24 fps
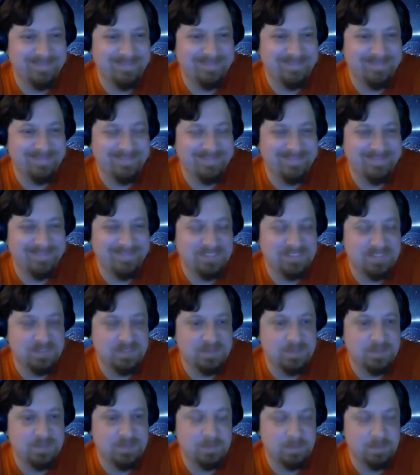
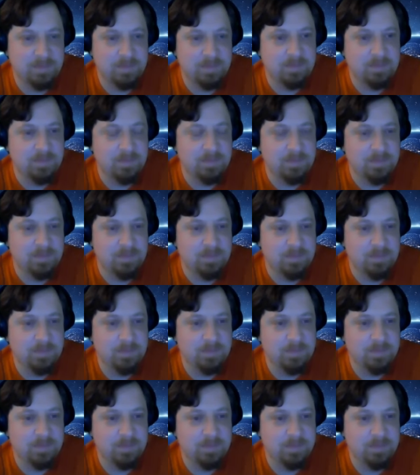
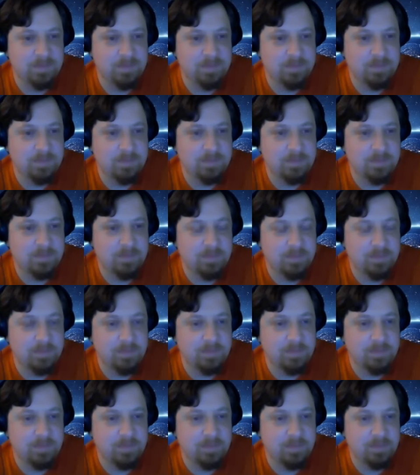
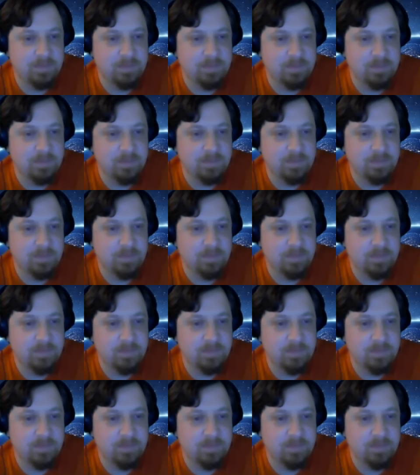[no speech]